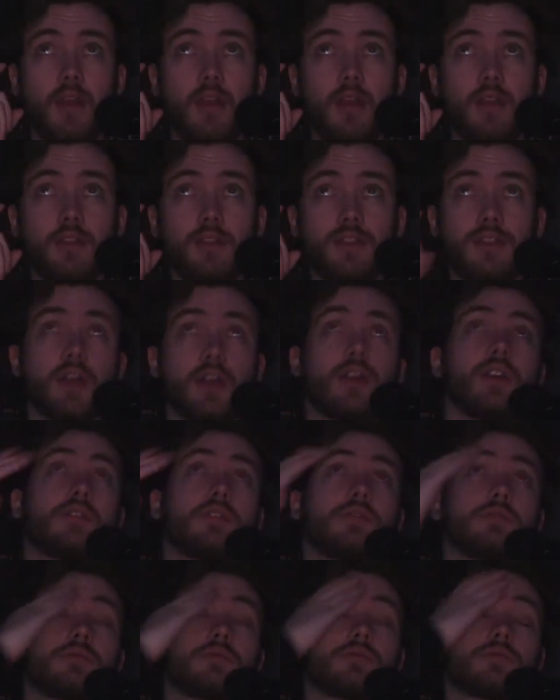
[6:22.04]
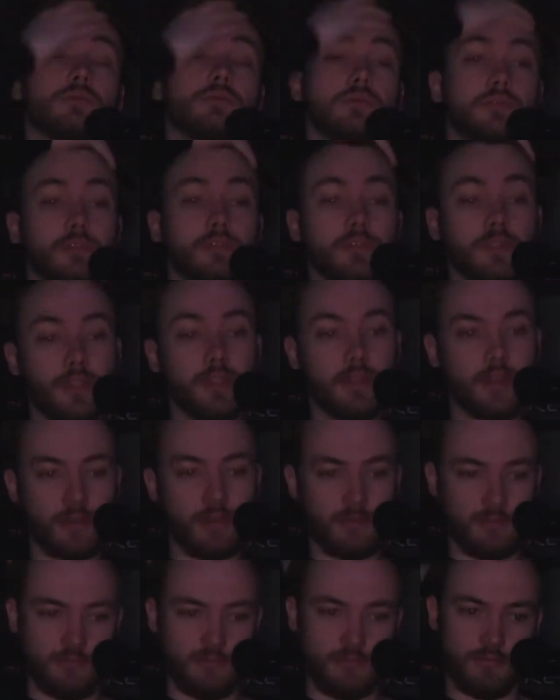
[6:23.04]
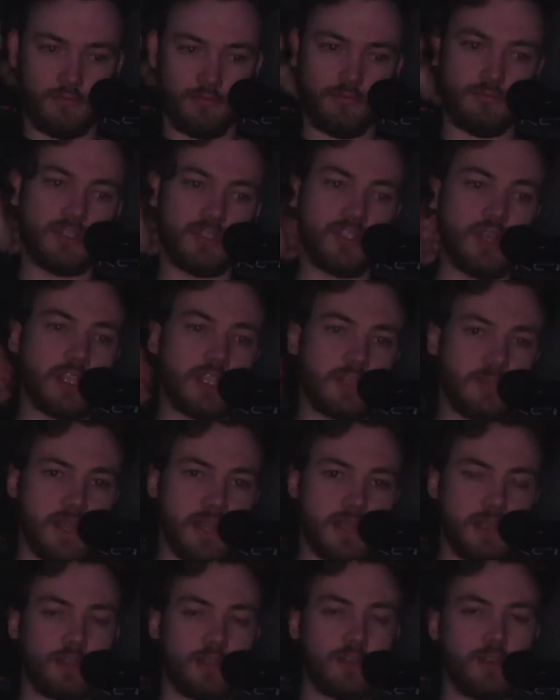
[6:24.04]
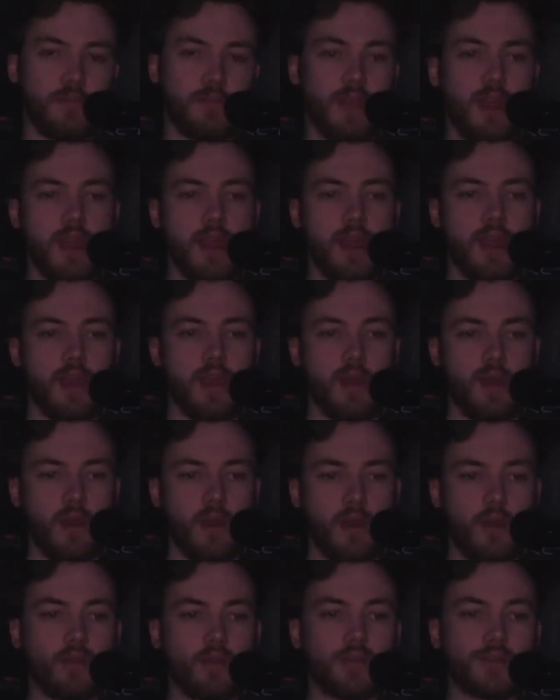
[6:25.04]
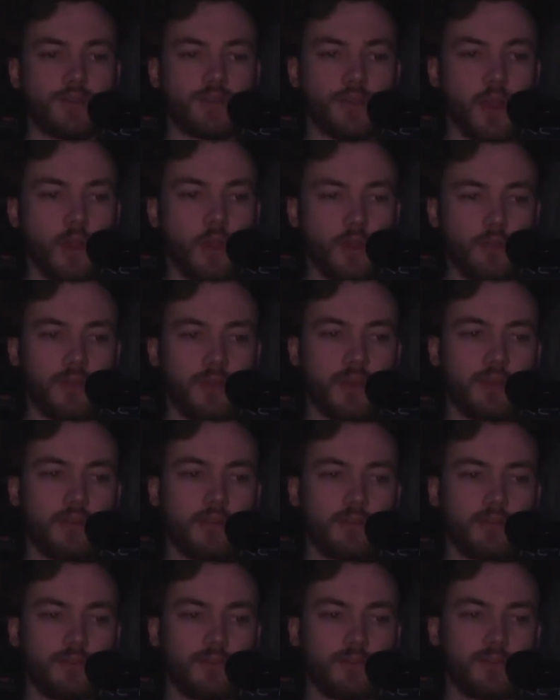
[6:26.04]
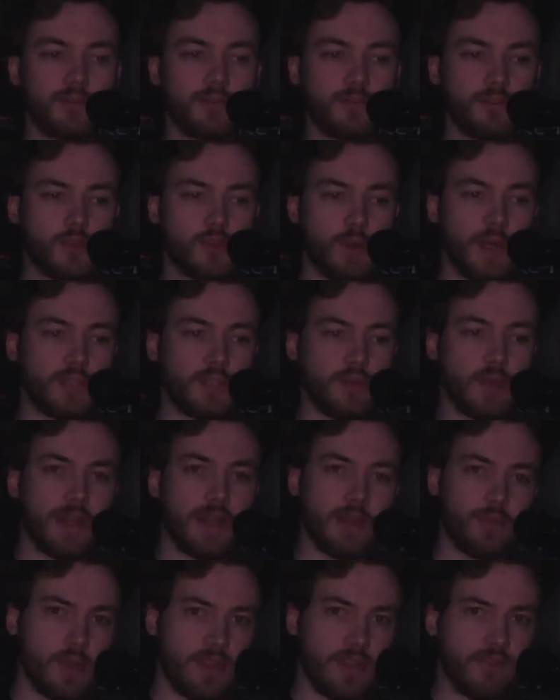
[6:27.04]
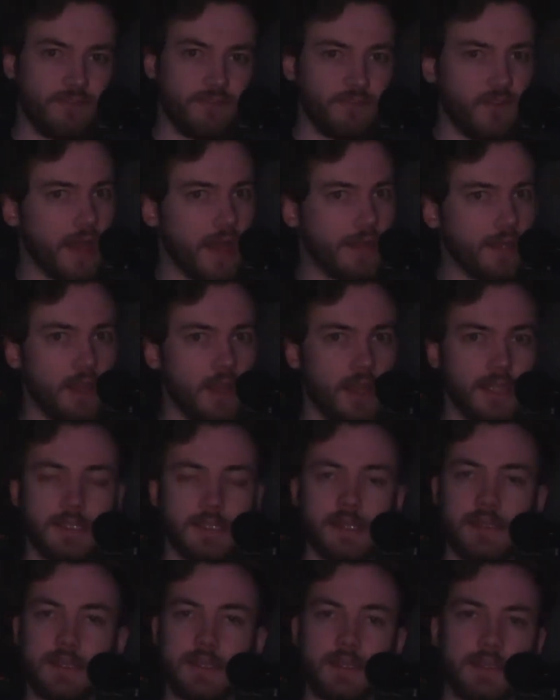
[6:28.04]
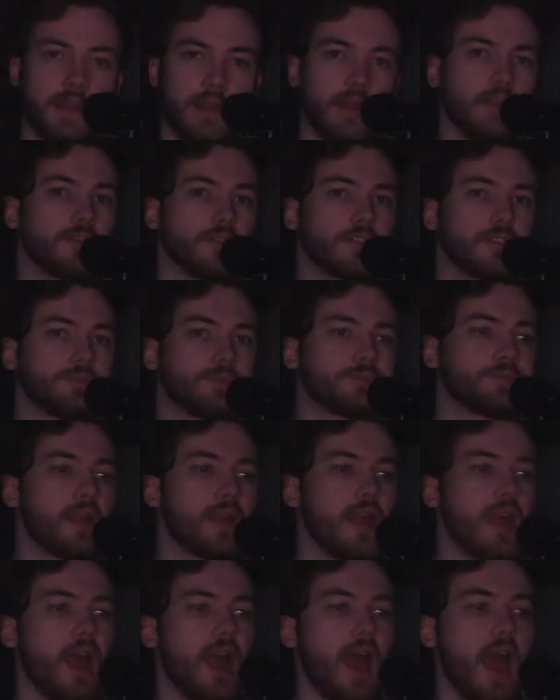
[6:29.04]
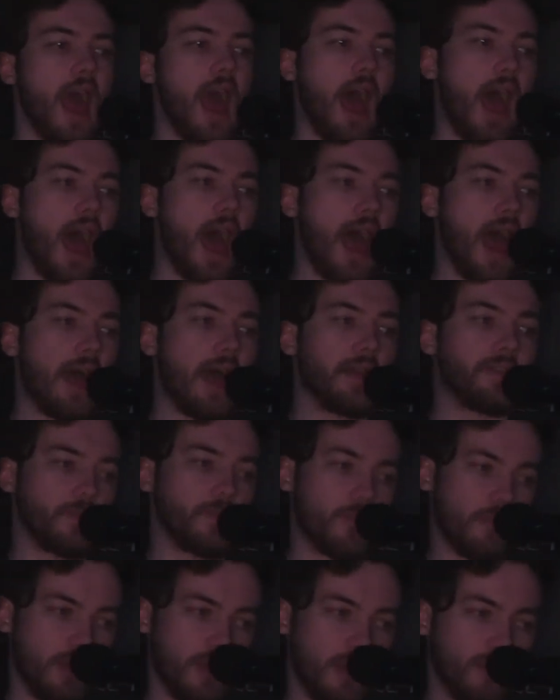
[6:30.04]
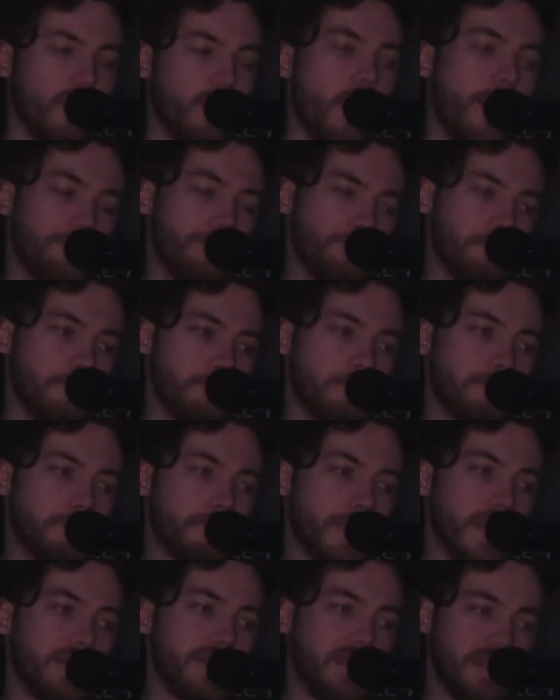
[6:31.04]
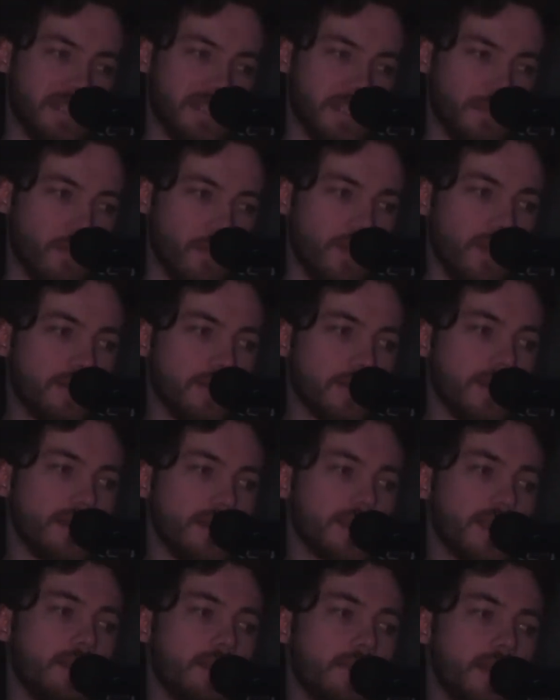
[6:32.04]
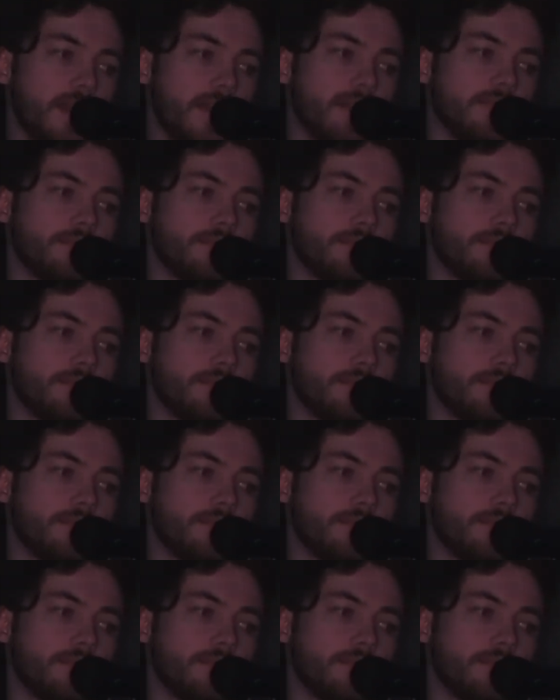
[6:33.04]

So, start speaking to him. October 2020, we finalized the details. And we were like, right, this is what the guitar's going to be.